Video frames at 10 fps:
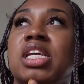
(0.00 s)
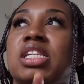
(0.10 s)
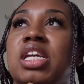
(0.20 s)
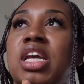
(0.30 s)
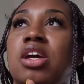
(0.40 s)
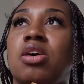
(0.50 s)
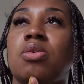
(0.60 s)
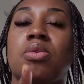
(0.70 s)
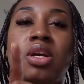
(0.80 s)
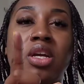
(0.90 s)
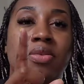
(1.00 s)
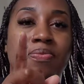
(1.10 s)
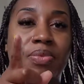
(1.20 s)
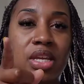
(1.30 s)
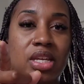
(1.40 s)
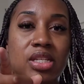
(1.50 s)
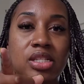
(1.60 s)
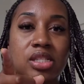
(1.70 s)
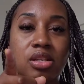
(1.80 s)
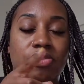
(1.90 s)
Diego
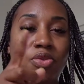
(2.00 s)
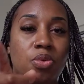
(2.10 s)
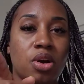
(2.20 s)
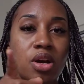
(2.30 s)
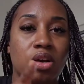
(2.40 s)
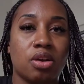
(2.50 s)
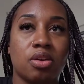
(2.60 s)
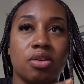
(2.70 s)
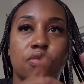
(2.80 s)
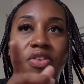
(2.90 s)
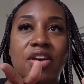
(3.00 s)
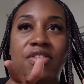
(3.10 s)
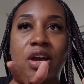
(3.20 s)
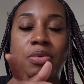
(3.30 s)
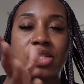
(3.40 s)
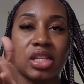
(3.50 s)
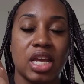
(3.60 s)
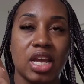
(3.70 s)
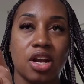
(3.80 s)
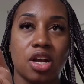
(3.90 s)
is 4-5 hours in the
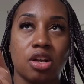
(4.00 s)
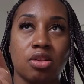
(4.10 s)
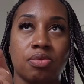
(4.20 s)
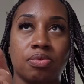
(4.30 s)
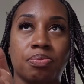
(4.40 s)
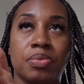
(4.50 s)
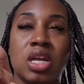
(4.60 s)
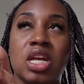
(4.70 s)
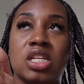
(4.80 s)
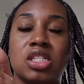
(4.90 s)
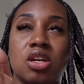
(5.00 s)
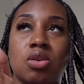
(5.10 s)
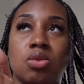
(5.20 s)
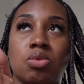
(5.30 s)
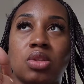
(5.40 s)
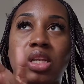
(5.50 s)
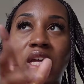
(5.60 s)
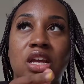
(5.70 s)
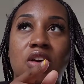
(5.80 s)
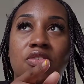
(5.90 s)
air. So the
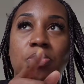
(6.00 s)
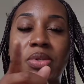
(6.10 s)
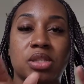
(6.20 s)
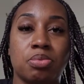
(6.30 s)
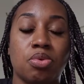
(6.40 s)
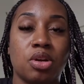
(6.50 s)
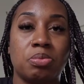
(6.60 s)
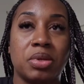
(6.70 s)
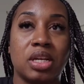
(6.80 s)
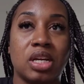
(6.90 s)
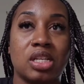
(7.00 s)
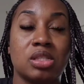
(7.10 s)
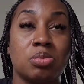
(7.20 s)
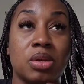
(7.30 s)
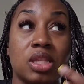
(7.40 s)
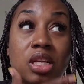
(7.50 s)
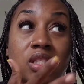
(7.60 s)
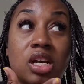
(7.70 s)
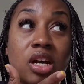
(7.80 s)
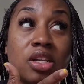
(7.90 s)
layover was important because with a
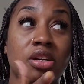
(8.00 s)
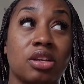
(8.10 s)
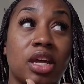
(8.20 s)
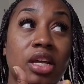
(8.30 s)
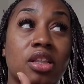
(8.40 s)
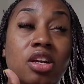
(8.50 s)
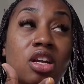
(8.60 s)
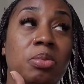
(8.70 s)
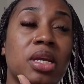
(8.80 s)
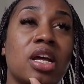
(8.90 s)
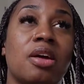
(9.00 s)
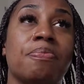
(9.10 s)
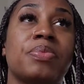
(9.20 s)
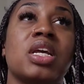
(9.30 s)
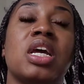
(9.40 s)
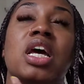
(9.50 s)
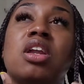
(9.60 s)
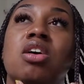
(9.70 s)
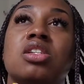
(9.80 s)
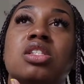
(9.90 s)
toddler, like they're going to be up. And
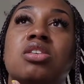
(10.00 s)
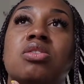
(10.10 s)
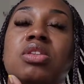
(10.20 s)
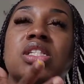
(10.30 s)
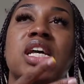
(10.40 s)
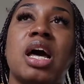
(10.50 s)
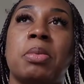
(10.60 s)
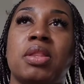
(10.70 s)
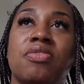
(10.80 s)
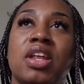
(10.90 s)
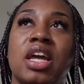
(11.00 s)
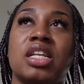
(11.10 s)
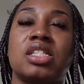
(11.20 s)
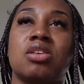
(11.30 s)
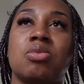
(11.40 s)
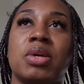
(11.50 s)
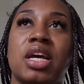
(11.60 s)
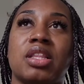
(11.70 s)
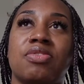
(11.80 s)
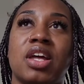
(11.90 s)
also the time of the flight. So we got
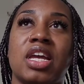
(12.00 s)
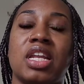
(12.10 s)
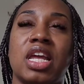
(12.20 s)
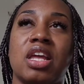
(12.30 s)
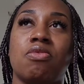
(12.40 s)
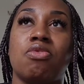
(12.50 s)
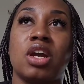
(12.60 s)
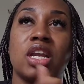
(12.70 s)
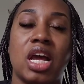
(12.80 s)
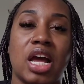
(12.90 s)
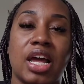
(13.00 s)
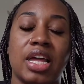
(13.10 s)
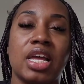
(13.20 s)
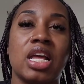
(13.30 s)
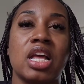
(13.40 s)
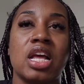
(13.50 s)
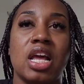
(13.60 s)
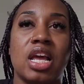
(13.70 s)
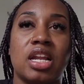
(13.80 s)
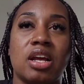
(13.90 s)
the flight red eye,
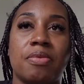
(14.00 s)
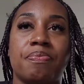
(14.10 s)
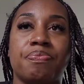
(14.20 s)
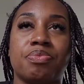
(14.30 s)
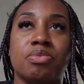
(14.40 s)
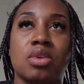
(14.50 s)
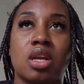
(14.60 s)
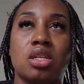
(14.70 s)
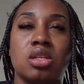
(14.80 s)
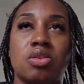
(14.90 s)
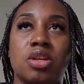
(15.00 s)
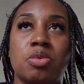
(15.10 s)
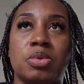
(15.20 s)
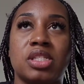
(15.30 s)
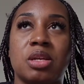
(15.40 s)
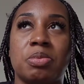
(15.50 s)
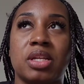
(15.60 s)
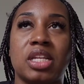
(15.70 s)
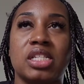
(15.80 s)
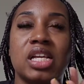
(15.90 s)
and so he was
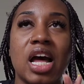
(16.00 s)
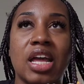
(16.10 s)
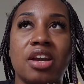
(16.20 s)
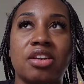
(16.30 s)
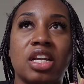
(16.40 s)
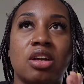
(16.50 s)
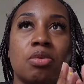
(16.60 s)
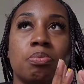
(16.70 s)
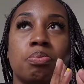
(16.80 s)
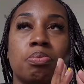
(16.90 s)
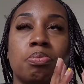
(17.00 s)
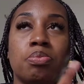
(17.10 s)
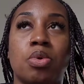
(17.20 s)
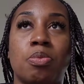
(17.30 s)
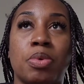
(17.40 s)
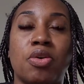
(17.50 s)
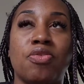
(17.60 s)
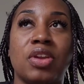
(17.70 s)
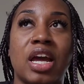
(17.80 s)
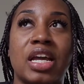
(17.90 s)
typically tired. And on both
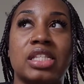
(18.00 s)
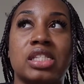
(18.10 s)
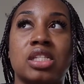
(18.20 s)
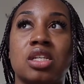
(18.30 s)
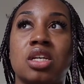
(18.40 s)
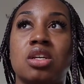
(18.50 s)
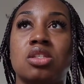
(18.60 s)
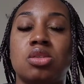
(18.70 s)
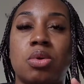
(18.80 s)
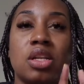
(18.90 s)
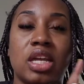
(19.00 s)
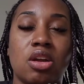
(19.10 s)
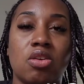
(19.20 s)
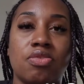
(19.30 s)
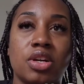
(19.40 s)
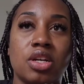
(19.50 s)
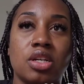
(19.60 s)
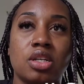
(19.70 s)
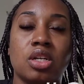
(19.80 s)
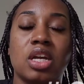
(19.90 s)
flights to our layover
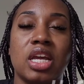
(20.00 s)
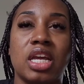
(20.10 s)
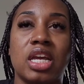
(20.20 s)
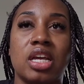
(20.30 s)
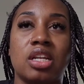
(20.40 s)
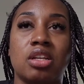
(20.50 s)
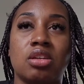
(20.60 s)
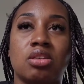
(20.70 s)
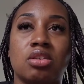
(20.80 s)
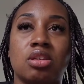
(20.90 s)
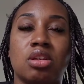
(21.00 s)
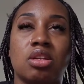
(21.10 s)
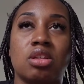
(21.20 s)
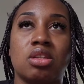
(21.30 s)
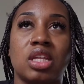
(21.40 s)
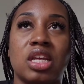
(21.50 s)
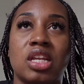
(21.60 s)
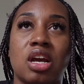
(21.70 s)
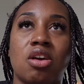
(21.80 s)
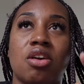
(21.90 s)
and then
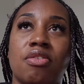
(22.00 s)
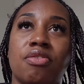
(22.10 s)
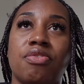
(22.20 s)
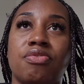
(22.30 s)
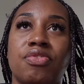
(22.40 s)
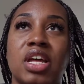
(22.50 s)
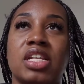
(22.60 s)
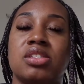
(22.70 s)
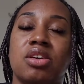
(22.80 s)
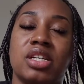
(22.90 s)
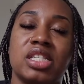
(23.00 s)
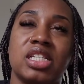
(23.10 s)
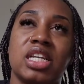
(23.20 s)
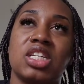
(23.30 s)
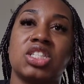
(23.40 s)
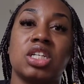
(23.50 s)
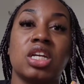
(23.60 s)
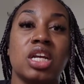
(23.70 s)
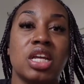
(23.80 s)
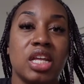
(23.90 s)
our flight to our destination,
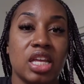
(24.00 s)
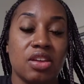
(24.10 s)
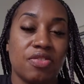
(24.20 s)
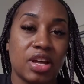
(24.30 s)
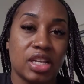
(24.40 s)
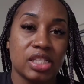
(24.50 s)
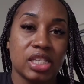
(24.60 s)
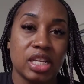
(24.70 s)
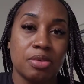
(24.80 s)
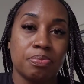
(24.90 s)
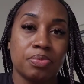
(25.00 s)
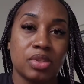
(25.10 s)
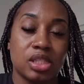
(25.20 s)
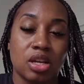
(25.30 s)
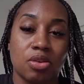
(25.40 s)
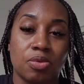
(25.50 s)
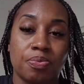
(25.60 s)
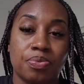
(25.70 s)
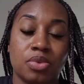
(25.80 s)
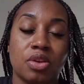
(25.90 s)
he fell asleep. So
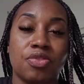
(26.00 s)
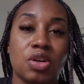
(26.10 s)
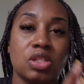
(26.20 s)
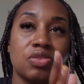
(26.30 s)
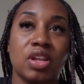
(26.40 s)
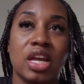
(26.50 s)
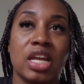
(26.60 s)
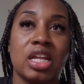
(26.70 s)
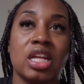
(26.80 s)
the first flight